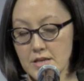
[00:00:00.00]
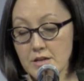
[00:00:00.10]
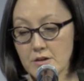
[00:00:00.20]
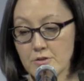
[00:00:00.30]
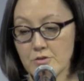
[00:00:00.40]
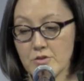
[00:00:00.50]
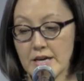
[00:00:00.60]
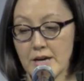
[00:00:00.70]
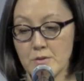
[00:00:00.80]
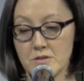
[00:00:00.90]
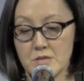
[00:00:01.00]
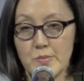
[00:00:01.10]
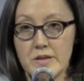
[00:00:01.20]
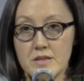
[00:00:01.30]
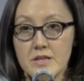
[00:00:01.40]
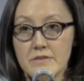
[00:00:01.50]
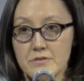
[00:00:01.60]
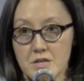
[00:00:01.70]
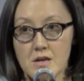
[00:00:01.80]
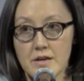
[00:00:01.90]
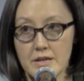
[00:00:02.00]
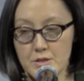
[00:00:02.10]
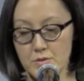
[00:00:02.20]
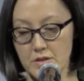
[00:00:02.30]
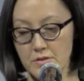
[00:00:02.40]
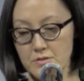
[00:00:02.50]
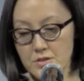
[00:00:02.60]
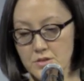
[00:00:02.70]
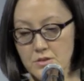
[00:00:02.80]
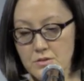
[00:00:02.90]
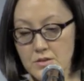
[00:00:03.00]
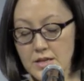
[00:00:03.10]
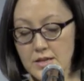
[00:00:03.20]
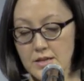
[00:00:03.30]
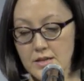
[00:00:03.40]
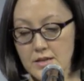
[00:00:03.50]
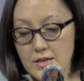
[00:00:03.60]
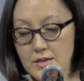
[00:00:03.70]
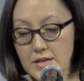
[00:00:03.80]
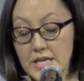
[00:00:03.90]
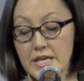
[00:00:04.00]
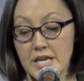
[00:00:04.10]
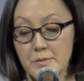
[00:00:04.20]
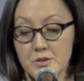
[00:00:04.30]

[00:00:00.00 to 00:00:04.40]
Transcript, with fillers: It got her through the hours spent never talking to another soul, and it